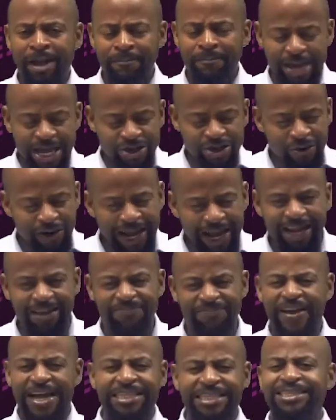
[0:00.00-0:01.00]
May you
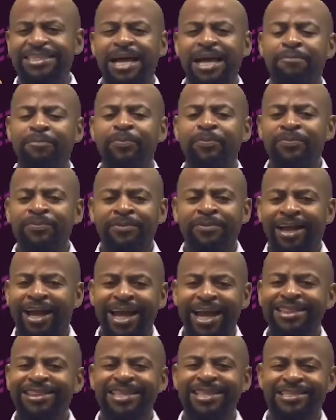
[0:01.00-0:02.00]
elevate them
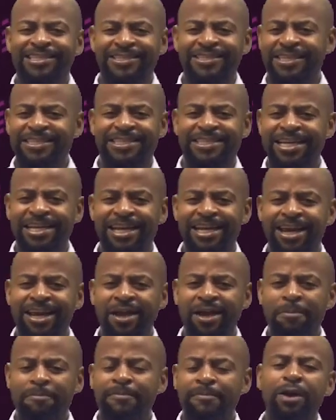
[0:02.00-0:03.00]
in this season.
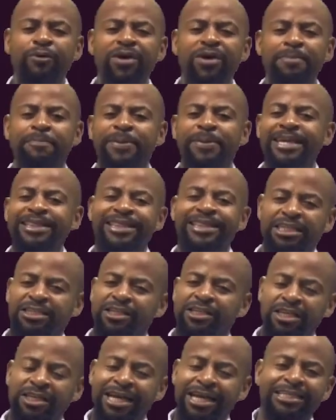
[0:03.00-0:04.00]
May we be
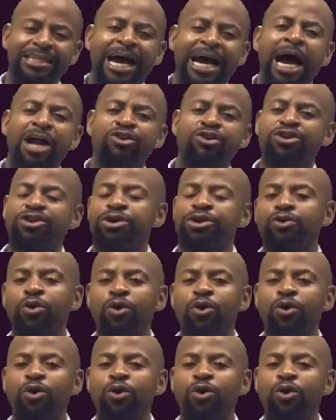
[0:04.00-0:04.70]
that Aaron